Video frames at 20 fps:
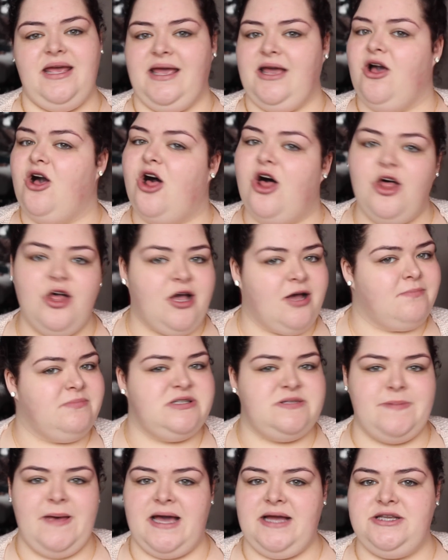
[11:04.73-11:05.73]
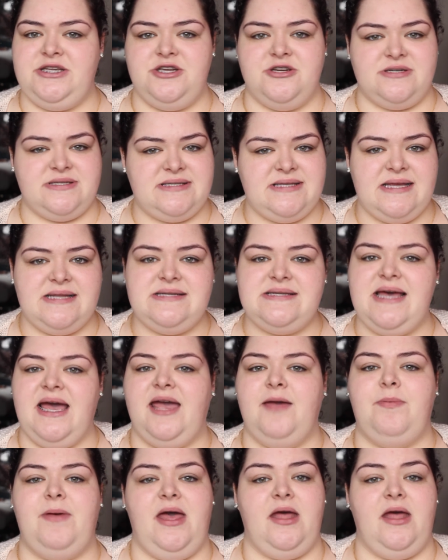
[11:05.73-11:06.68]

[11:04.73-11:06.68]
it all comes back to your skin type